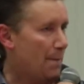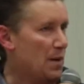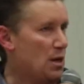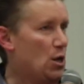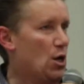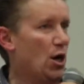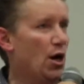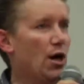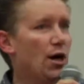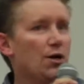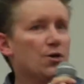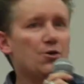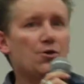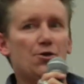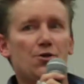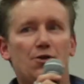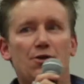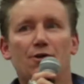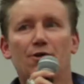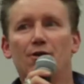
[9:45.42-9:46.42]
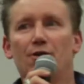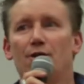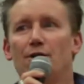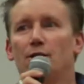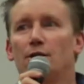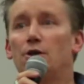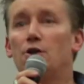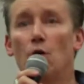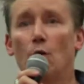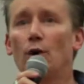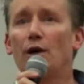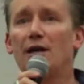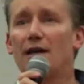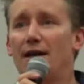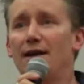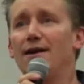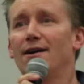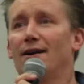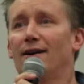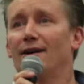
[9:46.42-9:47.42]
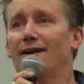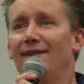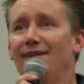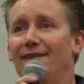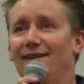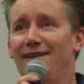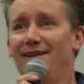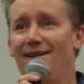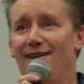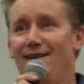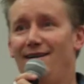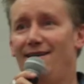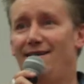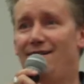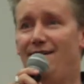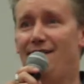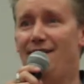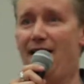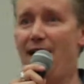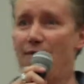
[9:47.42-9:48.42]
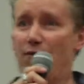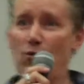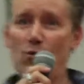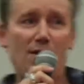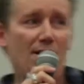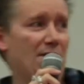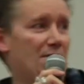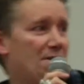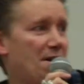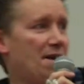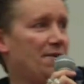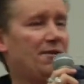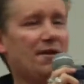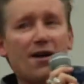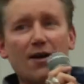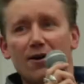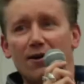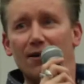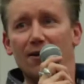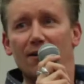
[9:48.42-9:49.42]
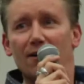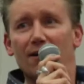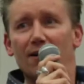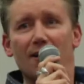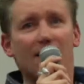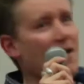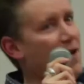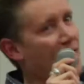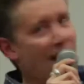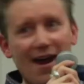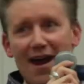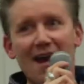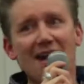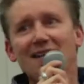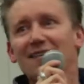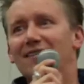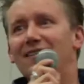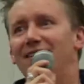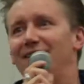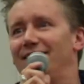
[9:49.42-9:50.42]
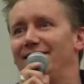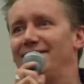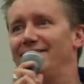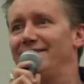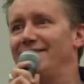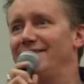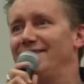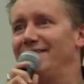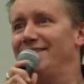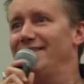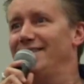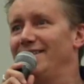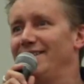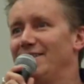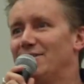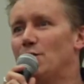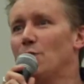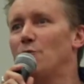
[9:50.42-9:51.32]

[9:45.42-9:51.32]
Because you're here. Everyone else out there ain't. Wow.